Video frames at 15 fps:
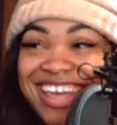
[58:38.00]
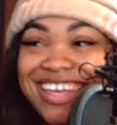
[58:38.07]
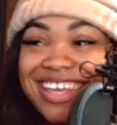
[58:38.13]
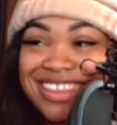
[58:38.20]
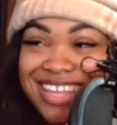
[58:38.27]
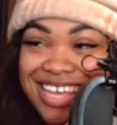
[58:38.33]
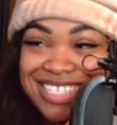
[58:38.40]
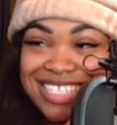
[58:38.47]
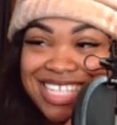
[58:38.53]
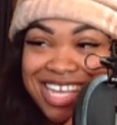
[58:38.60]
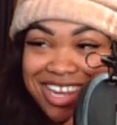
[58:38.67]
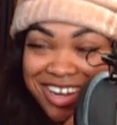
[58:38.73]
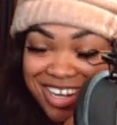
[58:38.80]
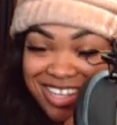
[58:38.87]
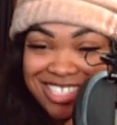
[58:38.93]
you get that
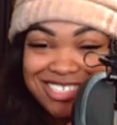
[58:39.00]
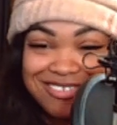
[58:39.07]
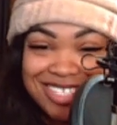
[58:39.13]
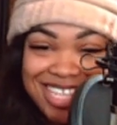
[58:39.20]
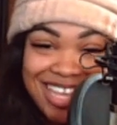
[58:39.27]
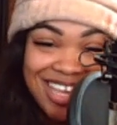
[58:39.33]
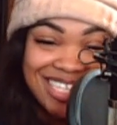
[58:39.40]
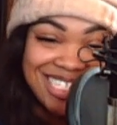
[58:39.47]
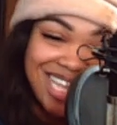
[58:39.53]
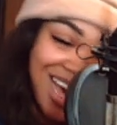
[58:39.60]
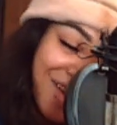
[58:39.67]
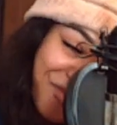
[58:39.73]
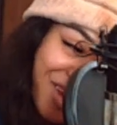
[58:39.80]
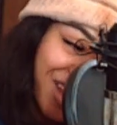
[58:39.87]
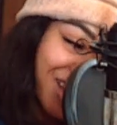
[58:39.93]
serious. You see us
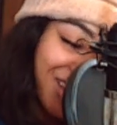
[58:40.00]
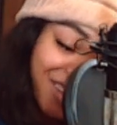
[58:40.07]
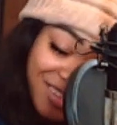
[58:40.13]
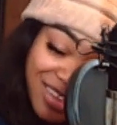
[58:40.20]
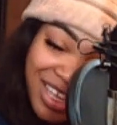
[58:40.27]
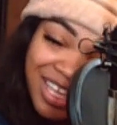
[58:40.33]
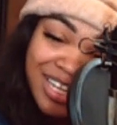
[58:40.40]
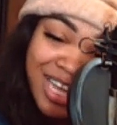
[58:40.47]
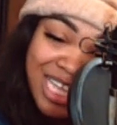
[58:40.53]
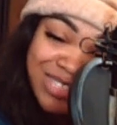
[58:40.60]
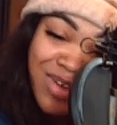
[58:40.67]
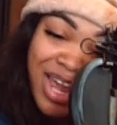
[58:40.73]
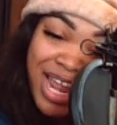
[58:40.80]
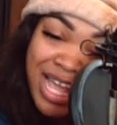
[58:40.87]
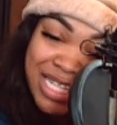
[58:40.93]
coming. That's
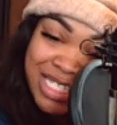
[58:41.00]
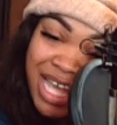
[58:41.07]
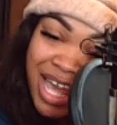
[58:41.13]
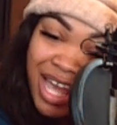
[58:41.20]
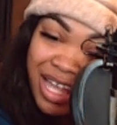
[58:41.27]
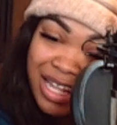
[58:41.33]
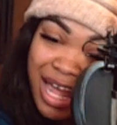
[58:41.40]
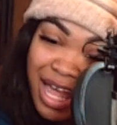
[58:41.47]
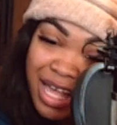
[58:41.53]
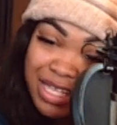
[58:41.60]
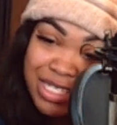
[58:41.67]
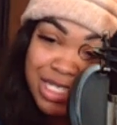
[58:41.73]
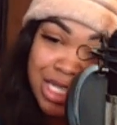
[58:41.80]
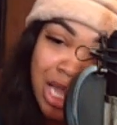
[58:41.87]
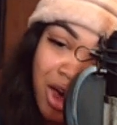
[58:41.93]
why they say
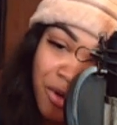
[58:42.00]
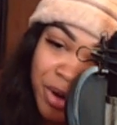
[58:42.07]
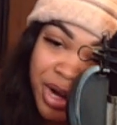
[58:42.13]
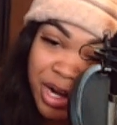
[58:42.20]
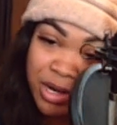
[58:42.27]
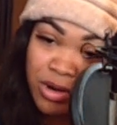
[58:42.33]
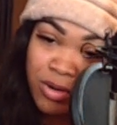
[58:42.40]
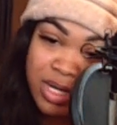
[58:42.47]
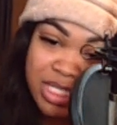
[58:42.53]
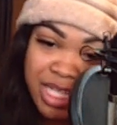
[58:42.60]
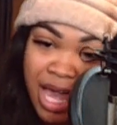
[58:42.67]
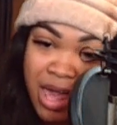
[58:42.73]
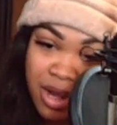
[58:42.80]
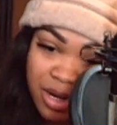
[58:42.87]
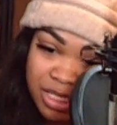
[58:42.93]
like slower, newer
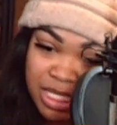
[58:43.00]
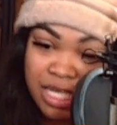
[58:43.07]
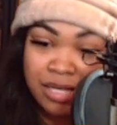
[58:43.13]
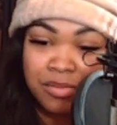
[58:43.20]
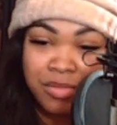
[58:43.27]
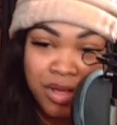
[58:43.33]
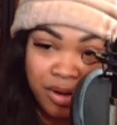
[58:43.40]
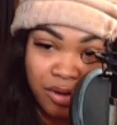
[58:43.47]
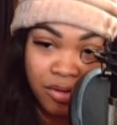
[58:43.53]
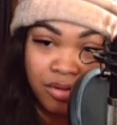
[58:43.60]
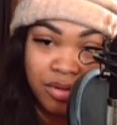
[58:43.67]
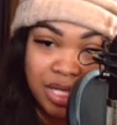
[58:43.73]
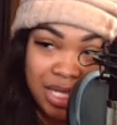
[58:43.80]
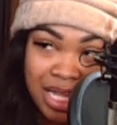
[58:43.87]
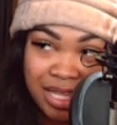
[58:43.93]
skaters in the
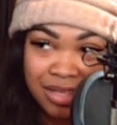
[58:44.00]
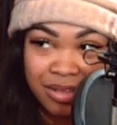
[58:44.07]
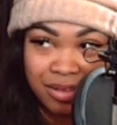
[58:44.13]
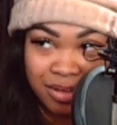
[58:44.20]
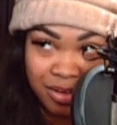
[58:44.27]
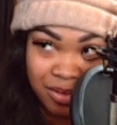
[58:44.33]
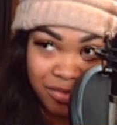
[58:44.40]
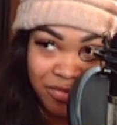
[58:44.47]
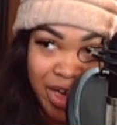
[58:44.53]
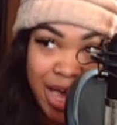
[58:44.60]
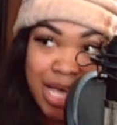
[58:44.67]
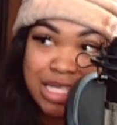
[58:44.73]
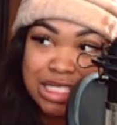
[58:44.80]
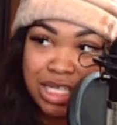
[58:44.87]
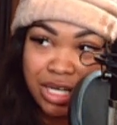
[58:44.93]
middle. Let the
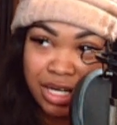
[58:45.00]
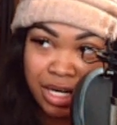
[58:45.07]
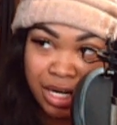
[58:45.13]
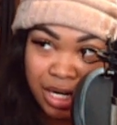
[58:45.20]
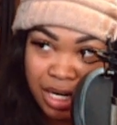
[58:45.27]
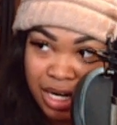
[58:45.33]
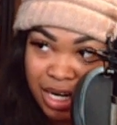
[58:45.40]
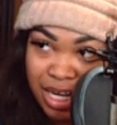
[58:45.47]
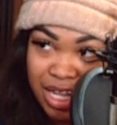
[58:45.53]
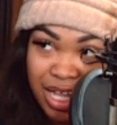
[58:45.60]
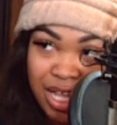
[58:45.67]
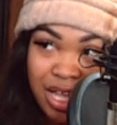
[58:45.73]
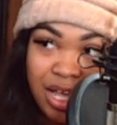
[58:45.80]
faster uh,